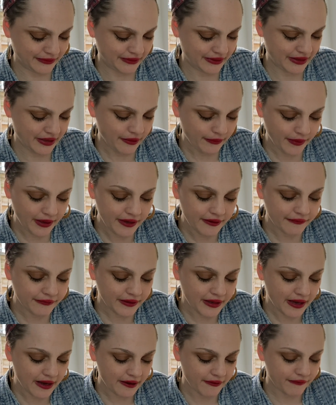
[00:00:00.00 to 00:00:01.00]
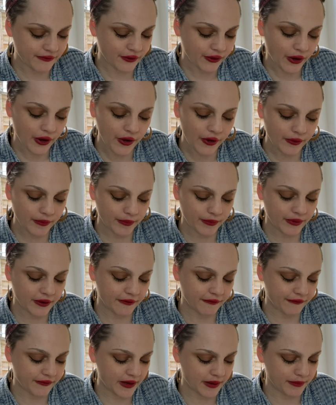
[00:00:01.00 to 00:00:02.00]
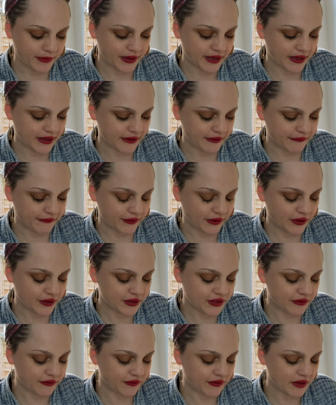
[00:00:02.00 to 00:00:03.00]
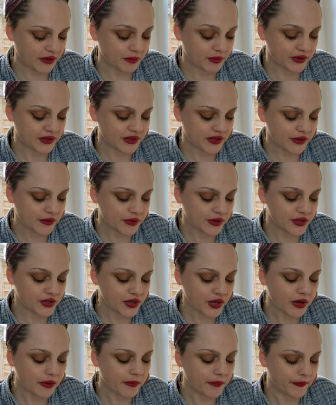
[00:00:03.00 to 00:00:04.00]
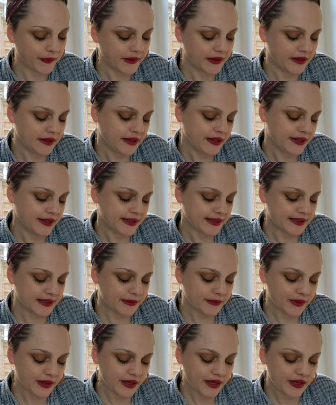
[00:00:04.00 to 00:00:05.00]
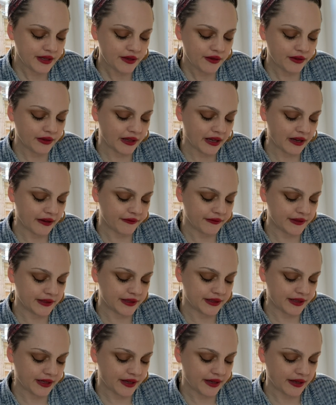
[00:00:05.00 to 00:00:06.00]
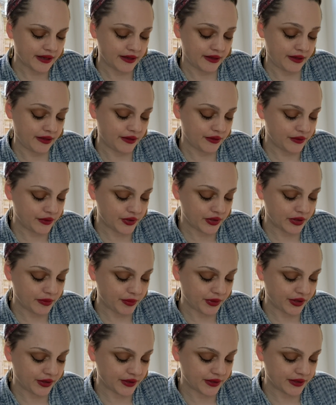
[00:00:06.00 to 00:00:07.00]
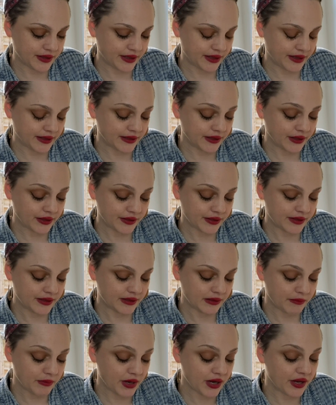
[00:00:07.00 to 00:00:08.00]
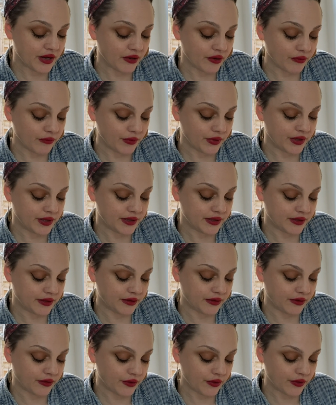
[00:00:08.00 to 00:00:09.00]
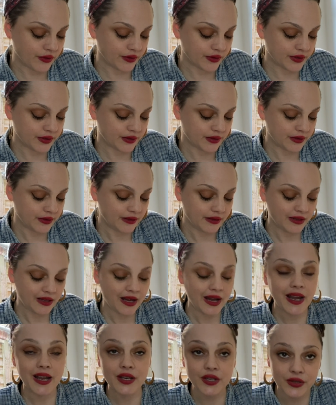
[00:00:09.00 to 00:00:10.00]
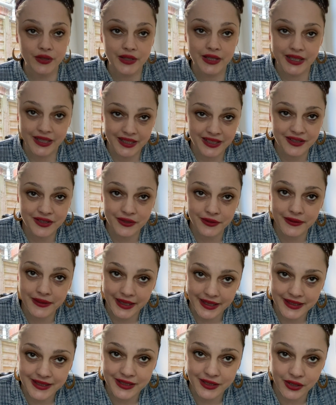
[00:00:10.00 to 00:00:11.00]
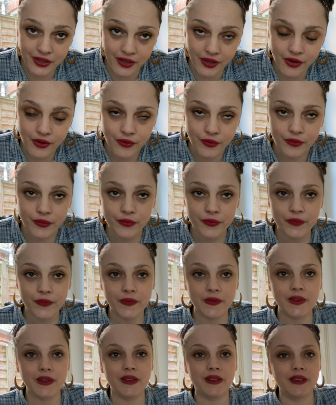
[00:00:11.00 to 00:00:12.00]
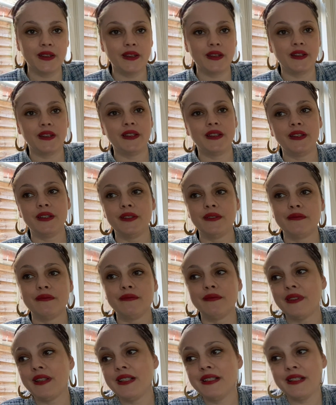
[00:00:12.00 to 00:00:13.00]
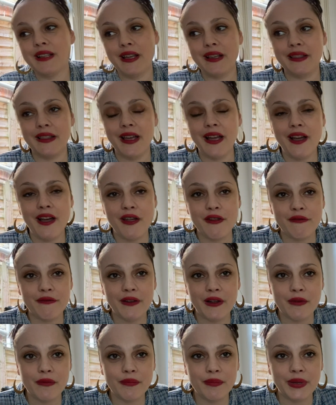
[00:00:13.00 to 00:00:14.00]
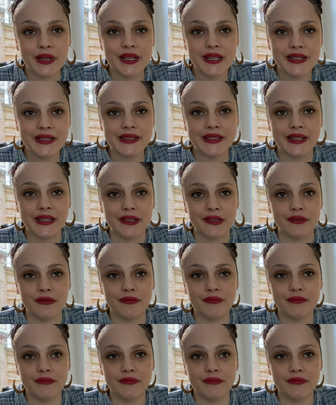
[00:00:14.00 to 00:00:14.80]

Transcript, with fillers: a way of life, your home, a family, a philosophy, a pursuit, a job. Something in your life has died, usually because it has lost its meaning or run its course, and you need to let it go. Things like that I found peace in.